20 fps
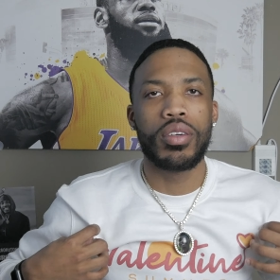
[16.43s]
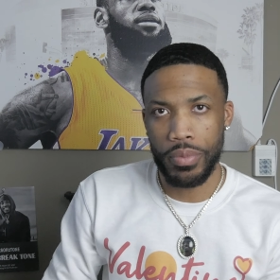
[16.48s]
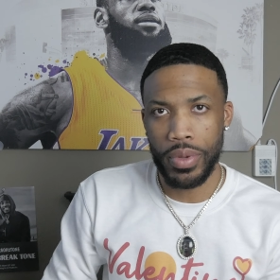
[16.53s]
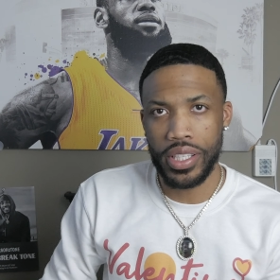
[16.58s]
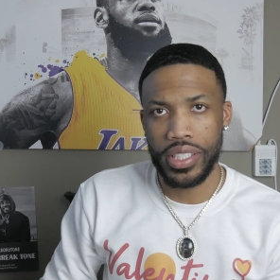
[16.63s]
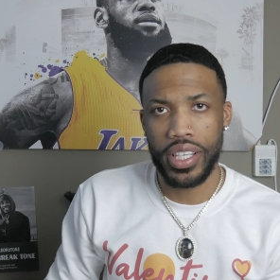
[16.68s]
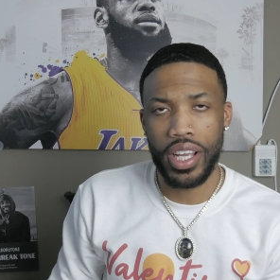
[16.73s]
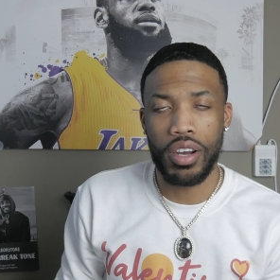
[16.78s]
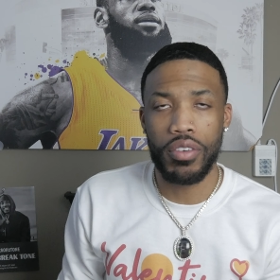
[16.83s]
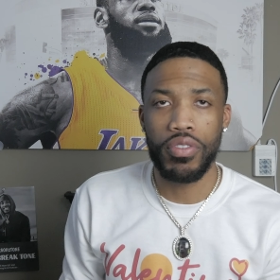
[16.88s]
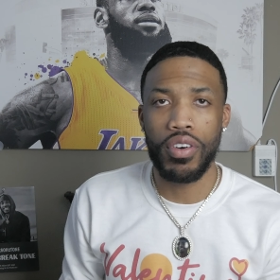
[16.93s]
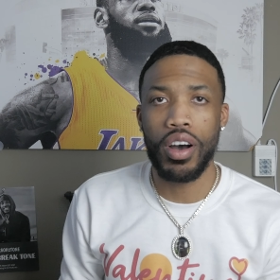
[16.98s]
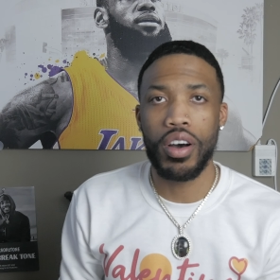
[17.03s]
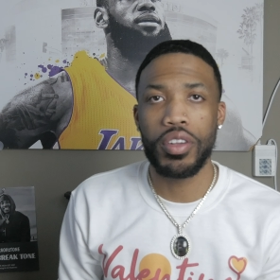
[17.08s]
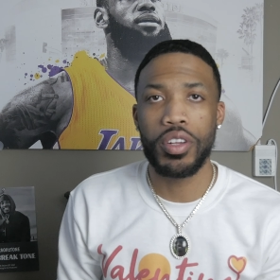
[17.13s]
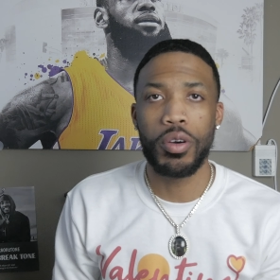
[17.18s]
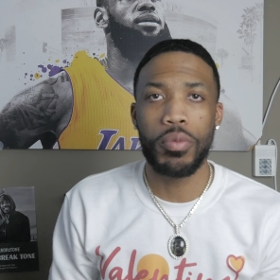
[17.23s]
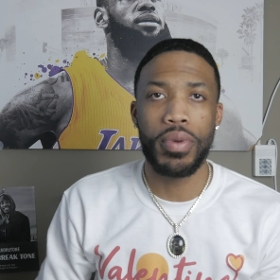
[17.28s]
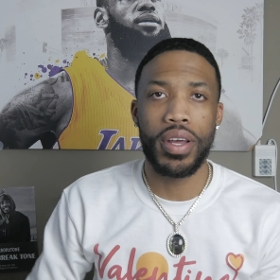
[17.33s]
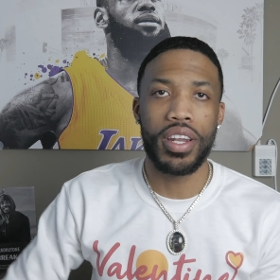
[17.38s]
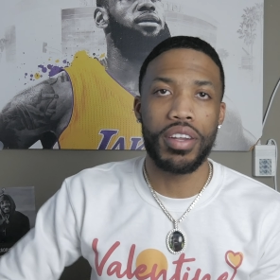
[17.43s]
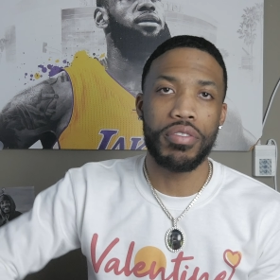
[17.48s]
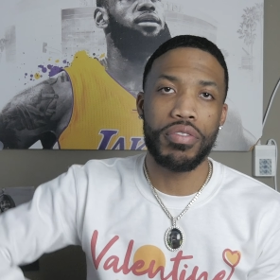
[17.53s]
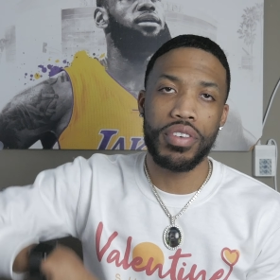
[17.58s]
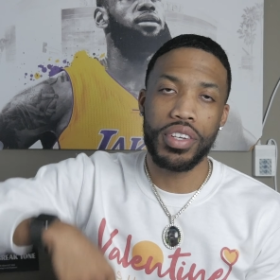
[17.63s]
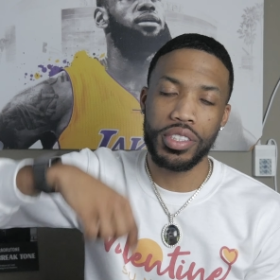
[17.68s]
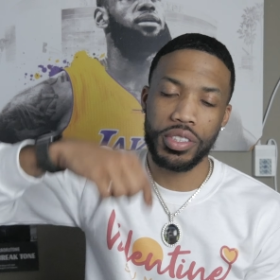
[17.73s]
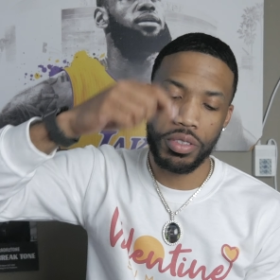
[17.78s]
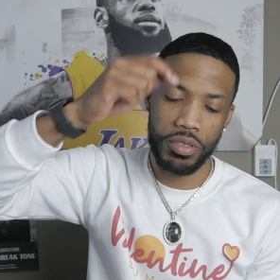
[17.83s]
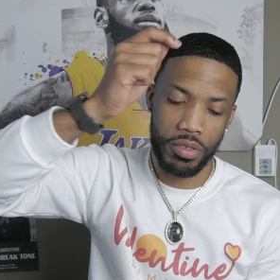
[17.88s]
Make sure y'all follow them at
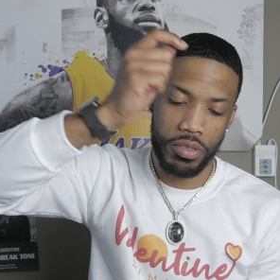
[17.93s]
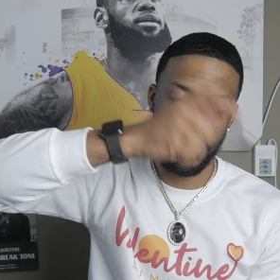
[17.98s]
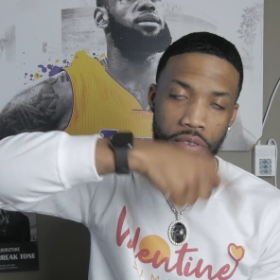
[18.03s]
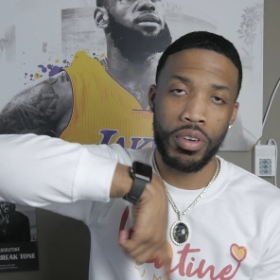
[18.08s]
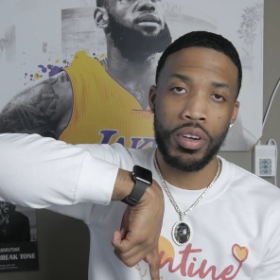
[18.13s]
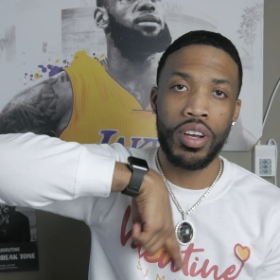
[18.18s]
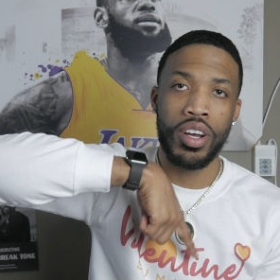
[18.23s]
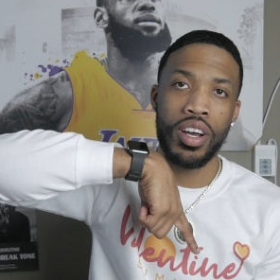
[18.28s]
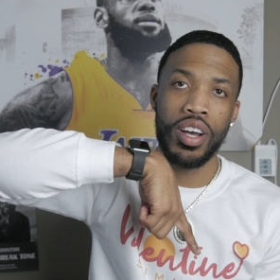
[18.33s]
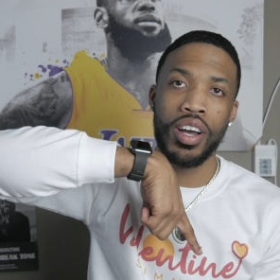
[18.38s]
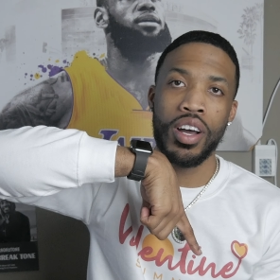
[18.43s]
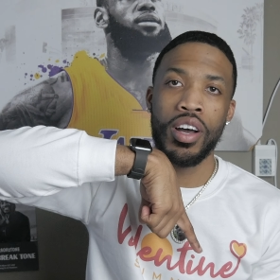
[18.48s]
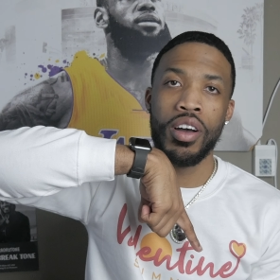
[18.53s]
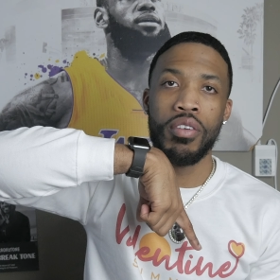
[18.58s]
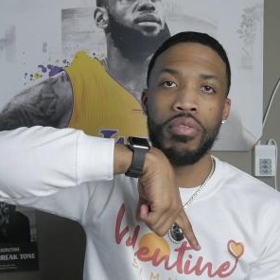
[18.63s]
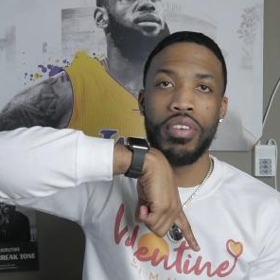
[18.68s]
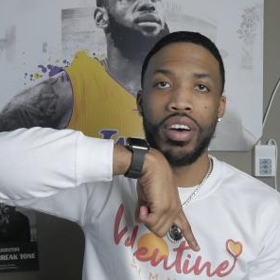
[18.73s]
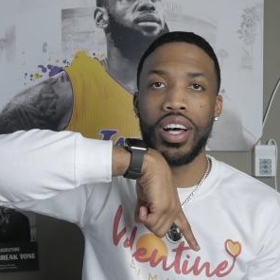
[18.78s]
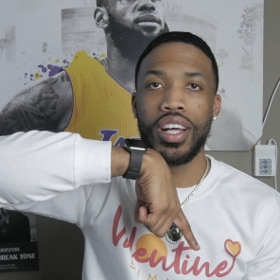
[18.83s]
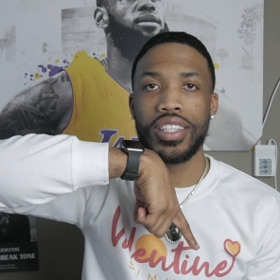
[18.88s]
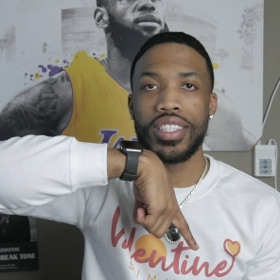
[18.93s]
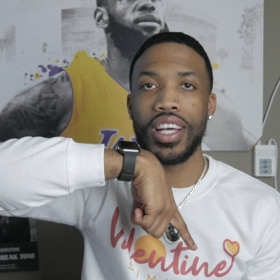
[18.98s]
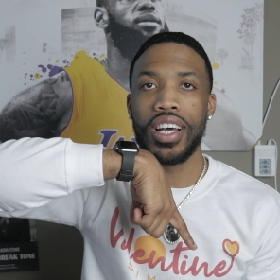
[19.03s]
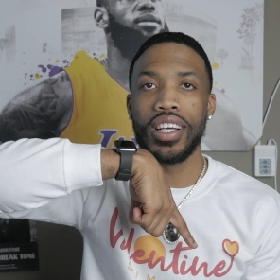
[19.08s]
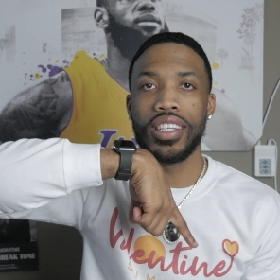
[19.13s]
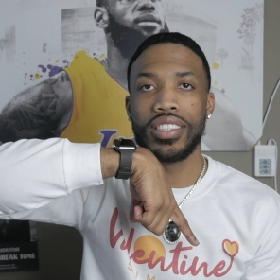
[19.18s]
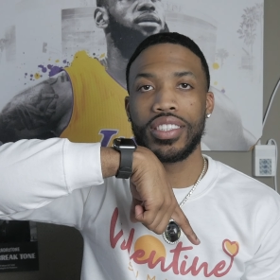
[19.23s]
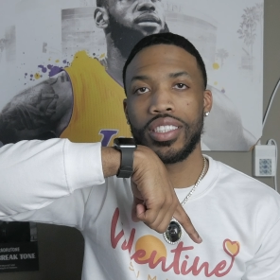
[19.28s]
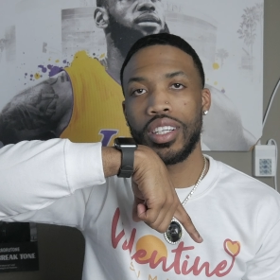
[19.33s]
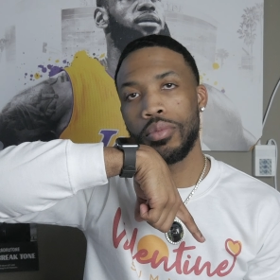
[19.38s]
official
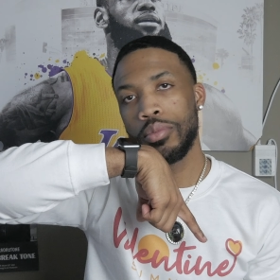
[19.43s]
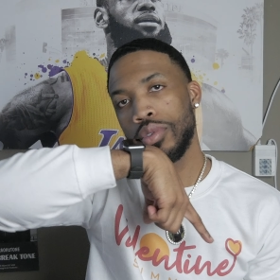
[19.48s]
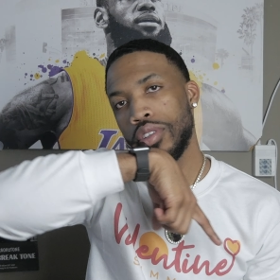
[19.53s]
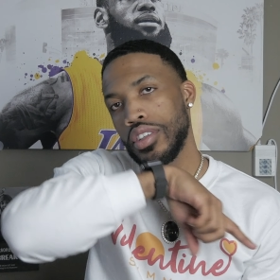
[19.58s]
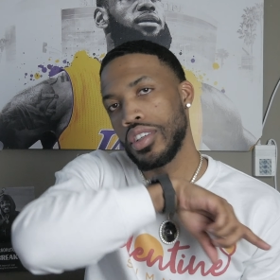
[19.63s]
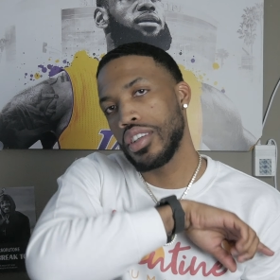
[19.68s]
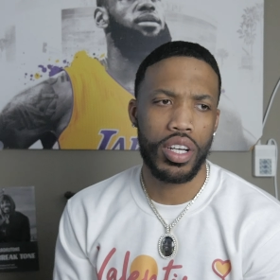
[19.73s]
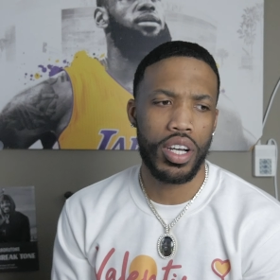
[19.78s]
Valentine Summer.